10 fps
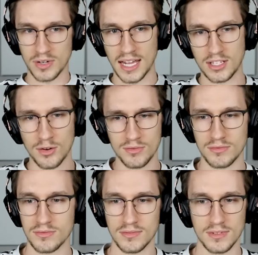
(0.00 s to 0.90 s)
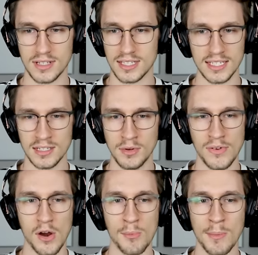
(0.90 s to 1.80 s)
but I don't... This isn't a
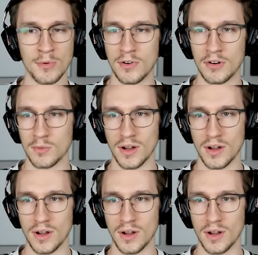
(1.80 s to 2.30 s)
movie I remember very